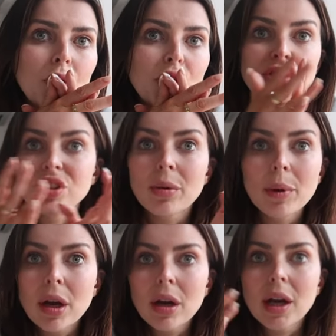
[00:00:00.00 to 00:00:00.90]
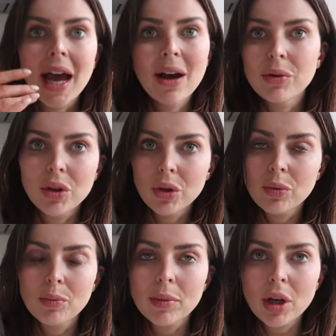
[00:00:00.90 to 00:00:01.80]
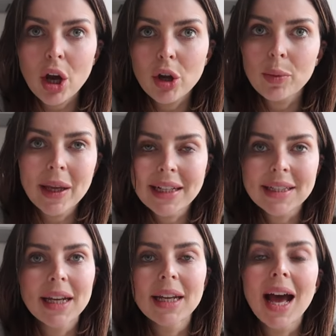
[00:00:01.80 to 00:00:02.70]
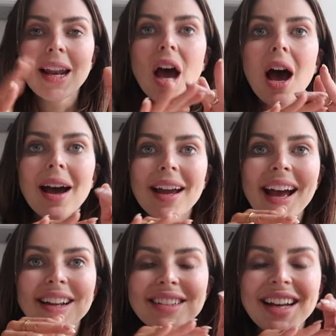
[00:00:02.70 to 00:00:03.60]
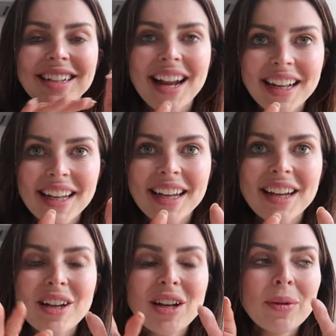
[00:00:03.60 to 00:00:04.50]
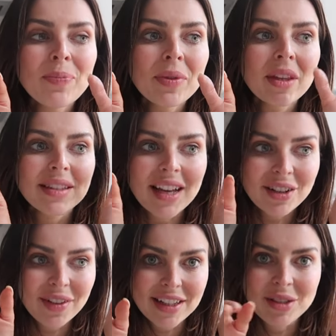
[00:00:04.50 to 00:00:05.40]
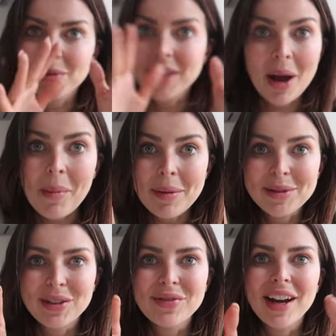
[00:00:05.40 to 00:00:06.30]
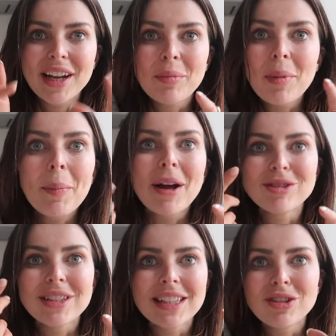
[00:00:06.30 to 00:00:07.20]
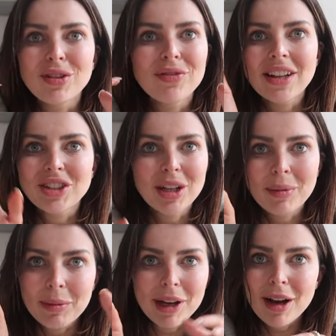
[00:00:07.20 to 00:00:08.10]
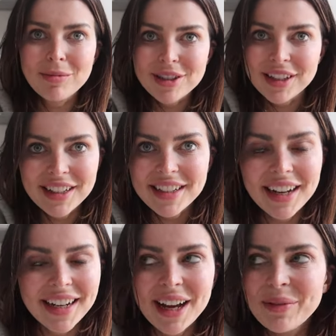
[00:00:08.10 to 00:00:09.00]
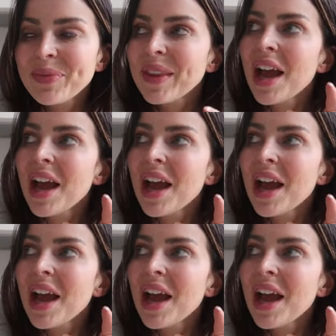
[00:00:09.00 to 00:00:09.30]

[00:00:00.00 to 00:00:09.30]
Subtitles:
your stomach, how you cope eating, and I hadn't had any side effects, so I was like, I'm absolutely fine. My battery's literally flashing at me, my camera's gonna die now.